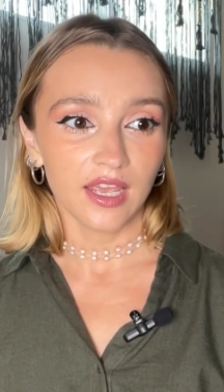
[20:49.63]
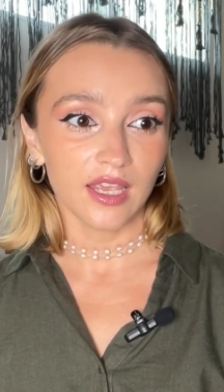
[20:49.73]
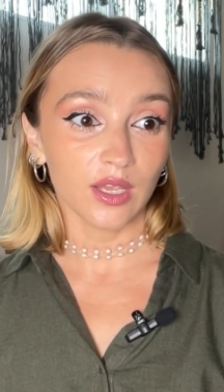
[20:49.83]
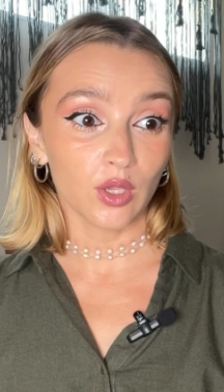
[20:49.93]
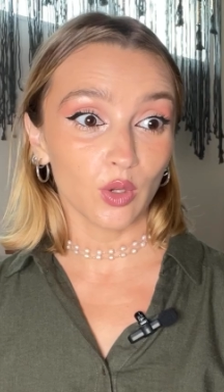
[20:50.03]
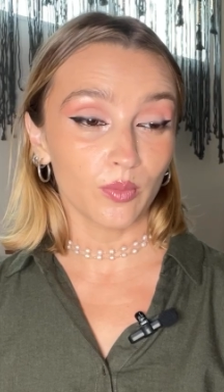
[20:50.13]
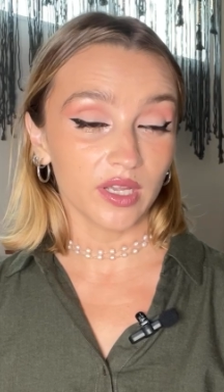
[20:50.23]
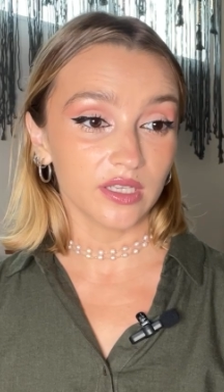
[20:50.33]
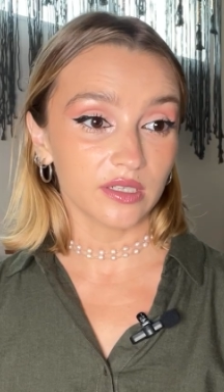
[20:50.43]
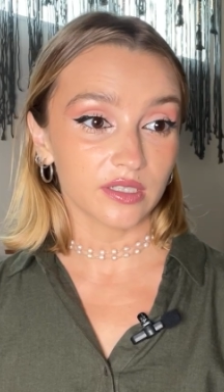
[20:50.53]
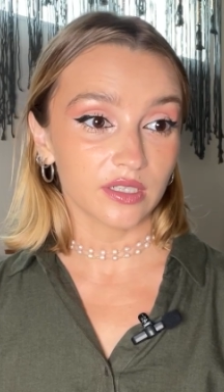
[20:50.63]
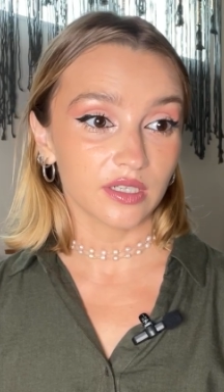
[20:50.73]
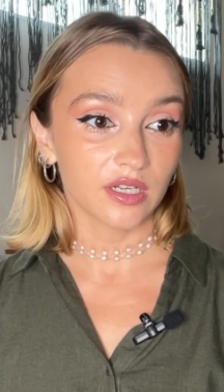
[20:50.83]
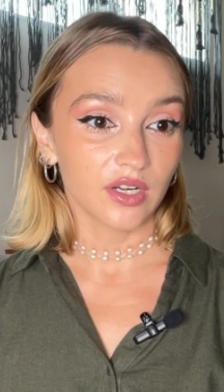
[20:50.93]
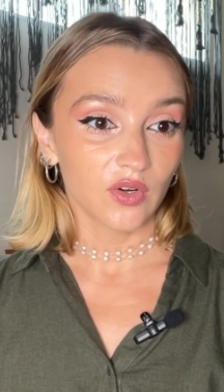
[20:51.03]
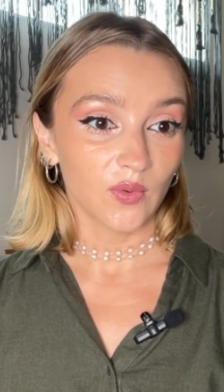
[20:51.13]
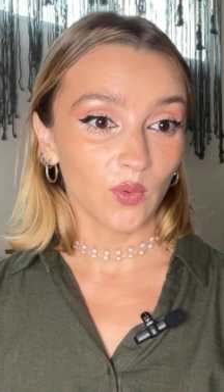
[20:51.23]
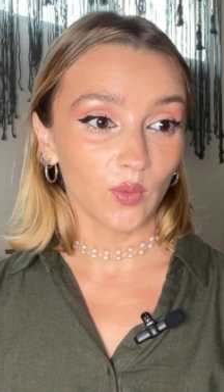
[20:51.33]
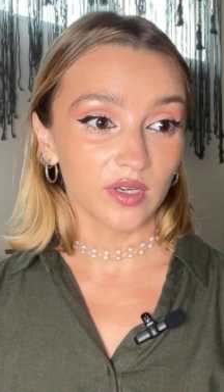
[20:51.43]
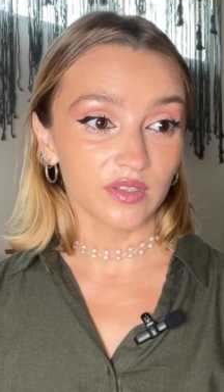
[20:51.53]
incubator
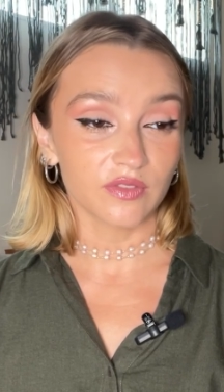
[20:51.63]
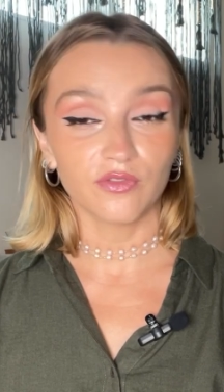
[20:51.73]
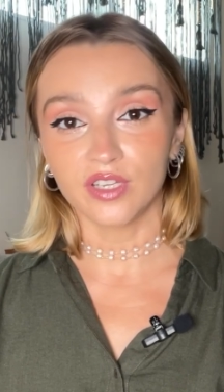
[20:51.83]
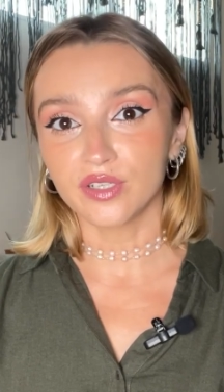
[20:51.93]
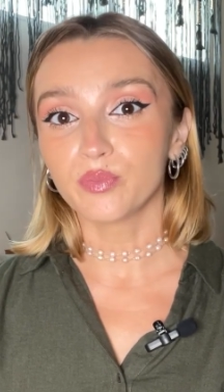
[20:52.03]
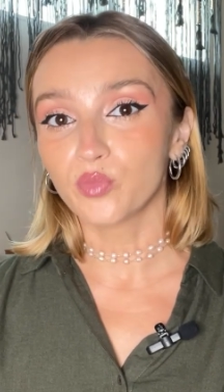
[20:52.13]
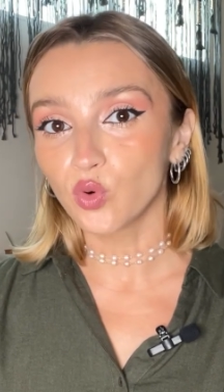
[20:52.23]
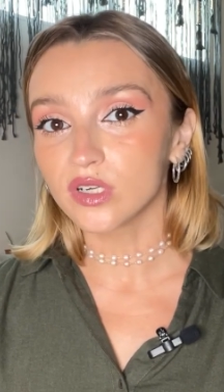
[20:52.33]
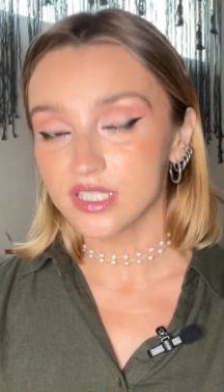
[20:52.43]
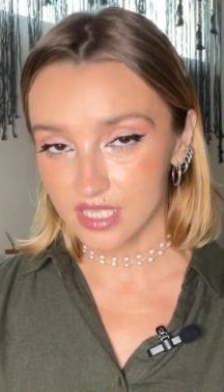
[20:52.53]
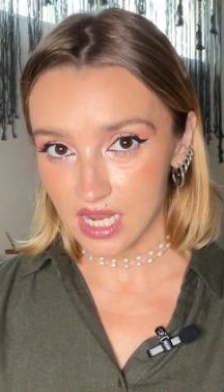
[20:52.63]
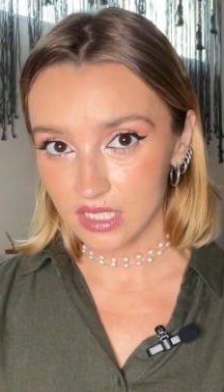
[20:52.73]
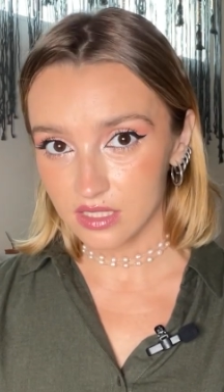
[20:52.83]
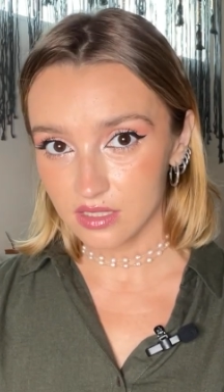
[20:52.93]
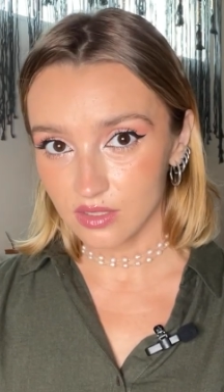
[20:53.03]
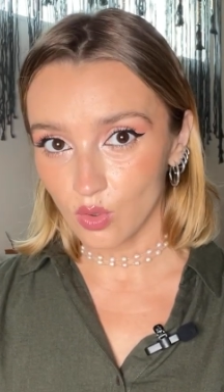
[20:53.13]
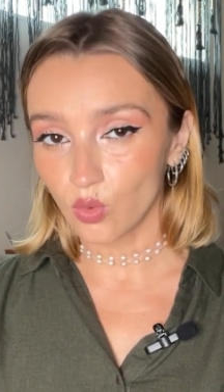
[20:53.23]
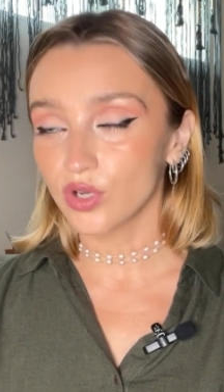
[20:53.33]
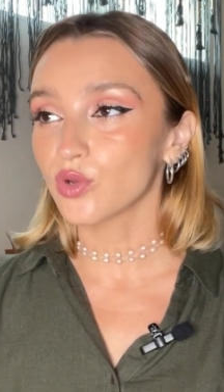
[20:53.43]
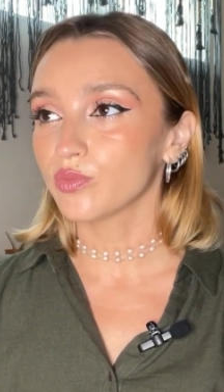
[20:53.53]
with very poor sex,
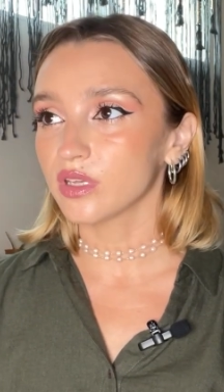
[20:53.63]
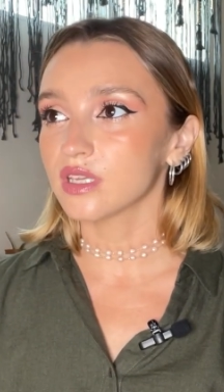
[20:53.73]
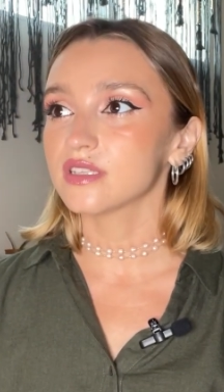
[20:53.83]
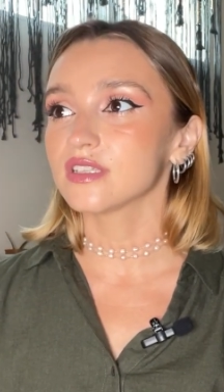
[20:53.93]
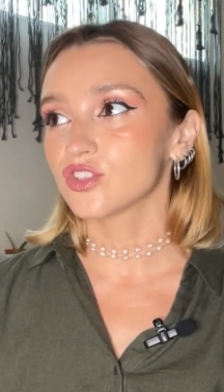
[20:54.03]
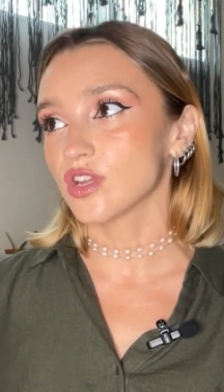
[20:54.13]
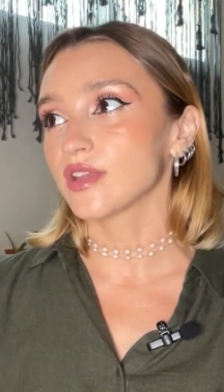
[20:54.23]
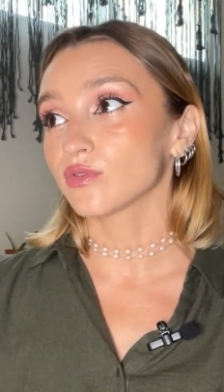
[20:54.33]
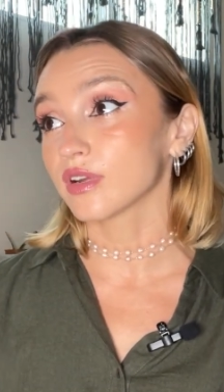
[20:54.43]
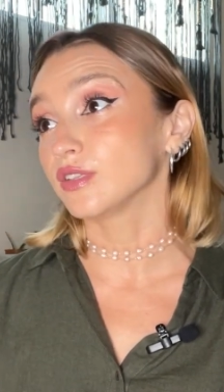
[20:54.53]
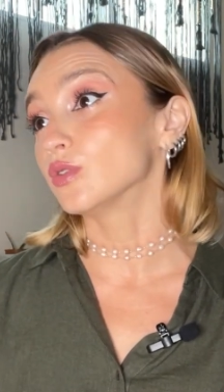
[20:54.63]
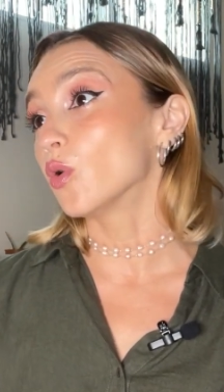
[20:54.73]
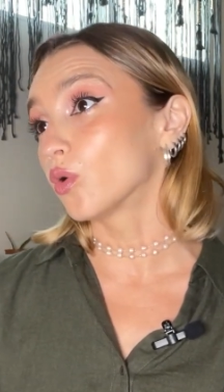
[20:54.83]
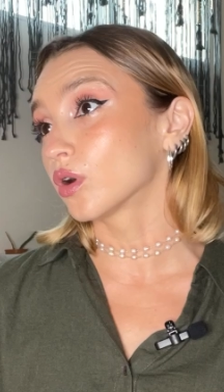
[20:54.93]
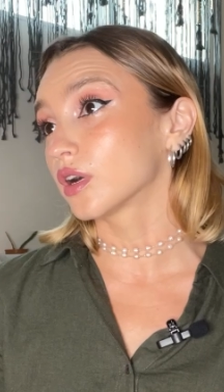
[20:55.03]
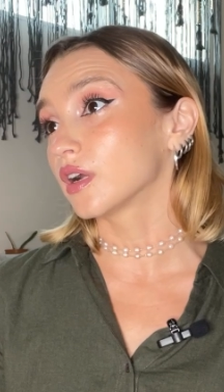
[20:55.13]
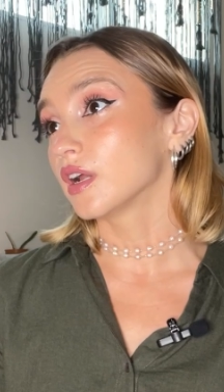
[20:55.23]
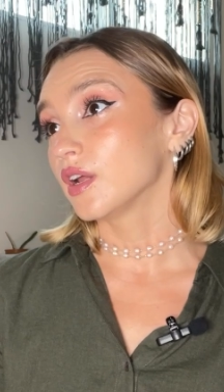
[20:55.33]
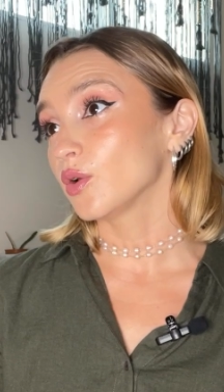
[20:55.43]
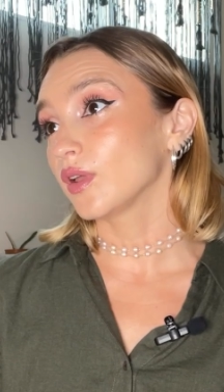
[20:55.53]
or you be a degenerate whore
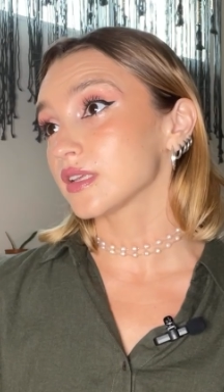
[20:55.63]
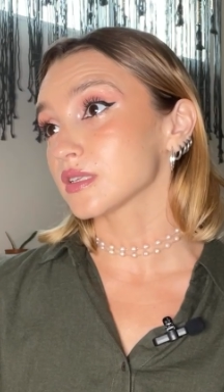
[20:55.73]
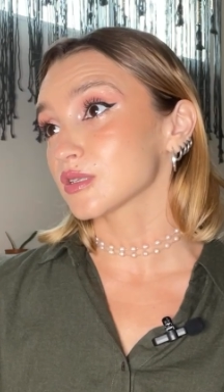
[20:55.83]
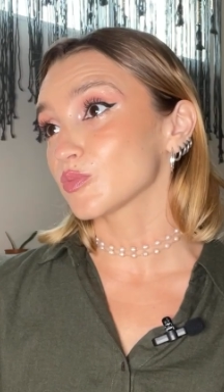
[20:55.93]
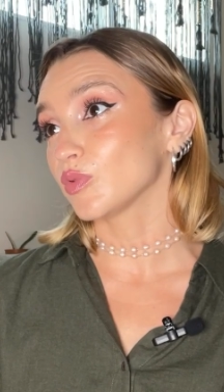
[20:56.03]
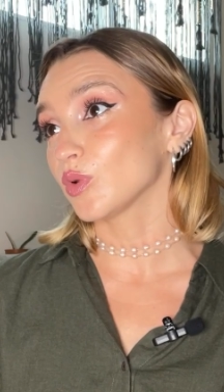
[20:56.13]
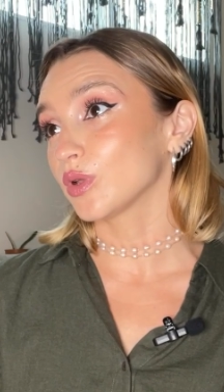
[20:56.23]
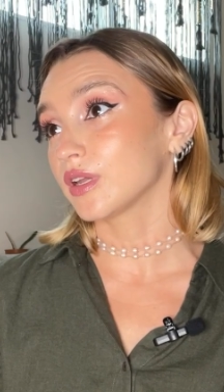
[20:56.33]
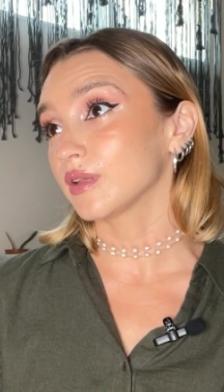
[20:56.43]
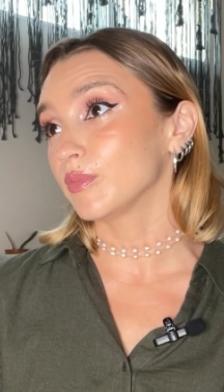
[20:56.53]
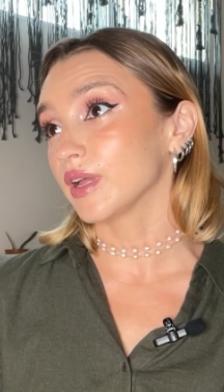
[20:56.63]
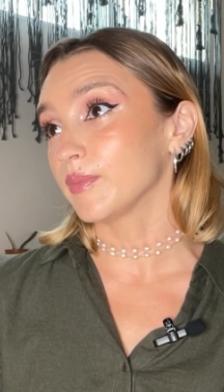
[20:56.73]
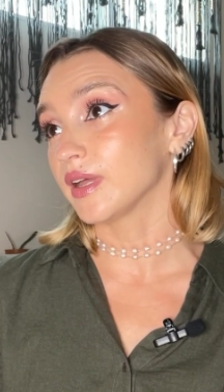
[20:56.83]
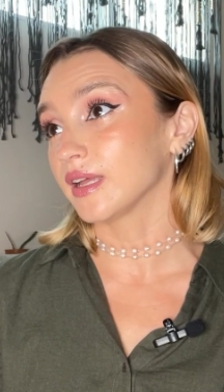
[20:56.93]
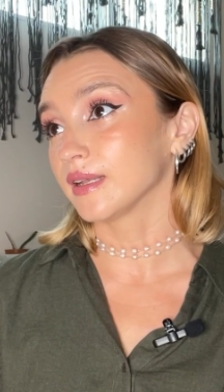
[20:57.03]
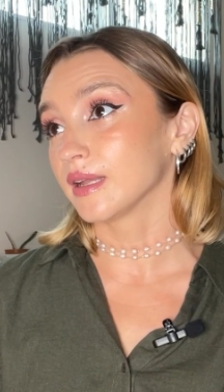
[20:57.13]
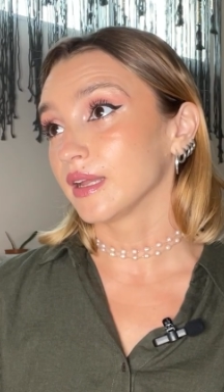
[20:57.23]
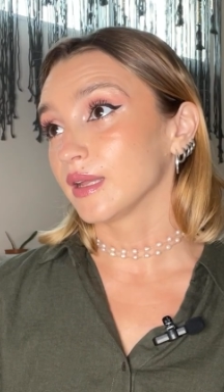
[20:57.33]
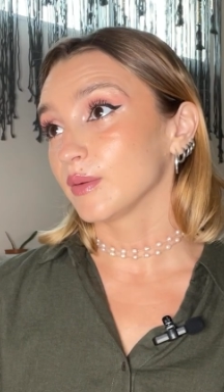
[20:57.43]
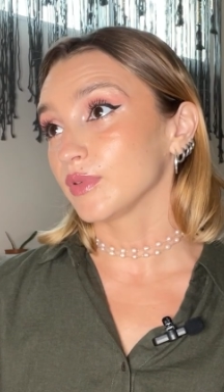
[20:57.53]
who gets exploited by men
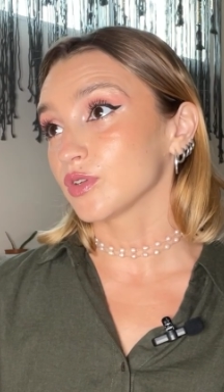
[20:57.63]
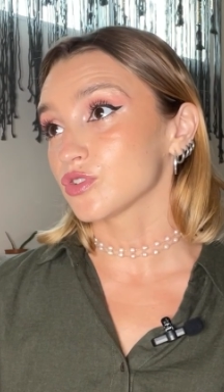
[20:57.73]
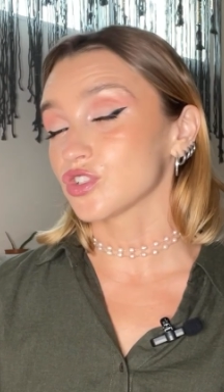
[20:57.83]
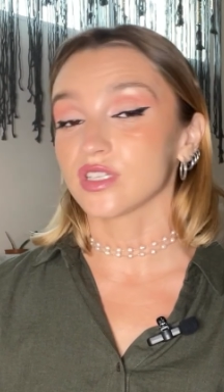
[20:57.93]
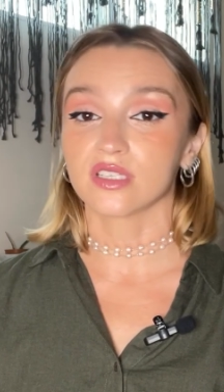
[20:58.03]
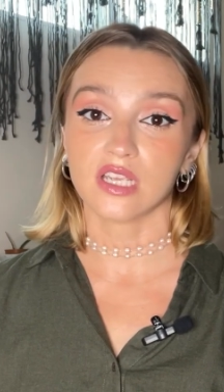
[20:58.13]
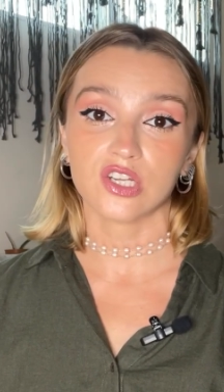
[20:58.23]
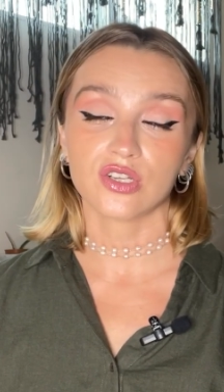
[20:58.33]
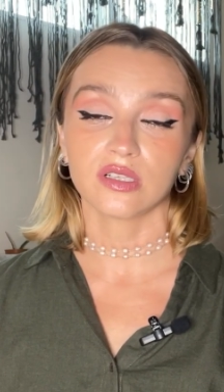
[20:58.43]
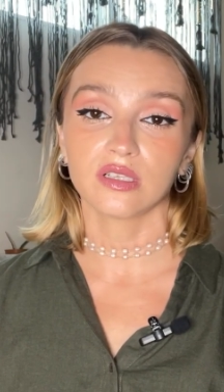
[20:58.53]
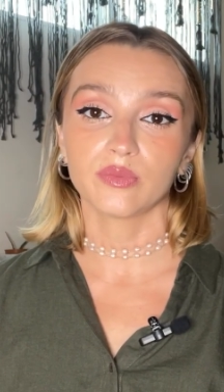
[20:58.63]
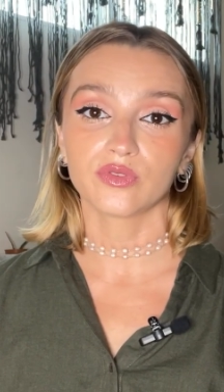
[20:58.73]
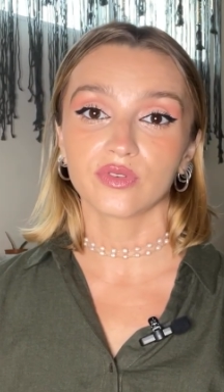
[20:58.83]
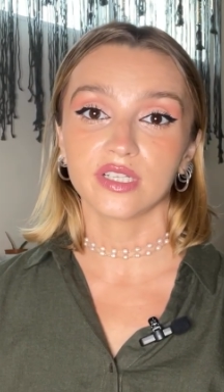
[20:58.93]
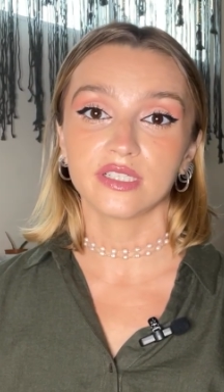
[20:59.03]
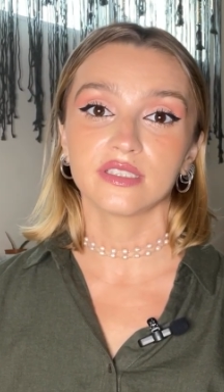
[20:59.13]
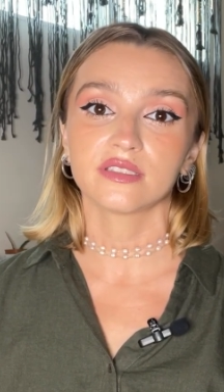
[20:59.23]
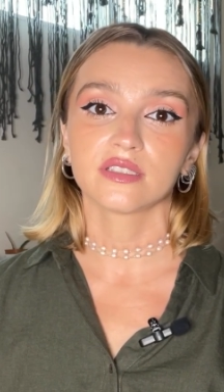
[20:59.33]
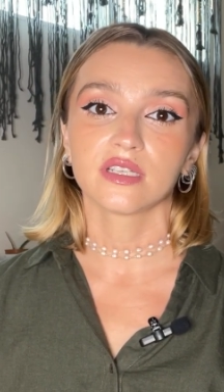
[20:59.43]
because she's sexually liberated.